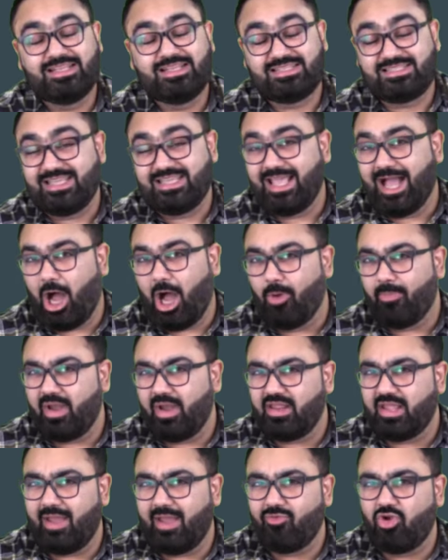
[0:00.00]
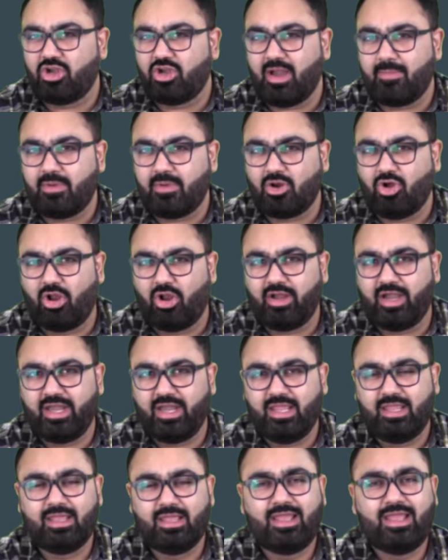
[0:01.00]
See how many have you attempted
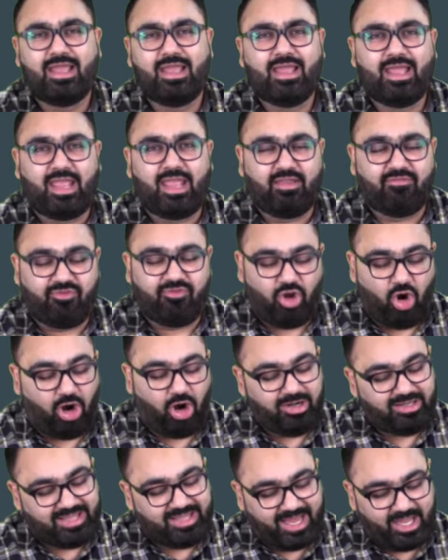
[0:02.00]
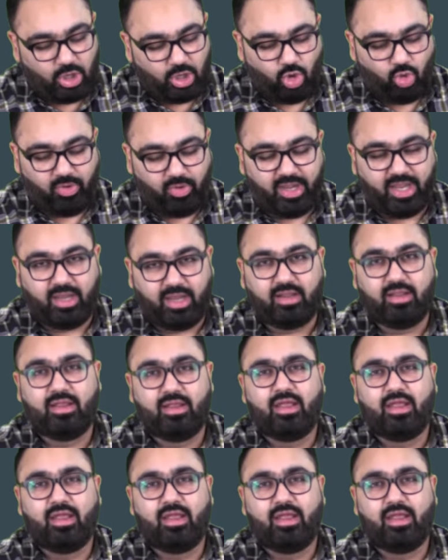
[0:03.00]
already. If not, then go ahead.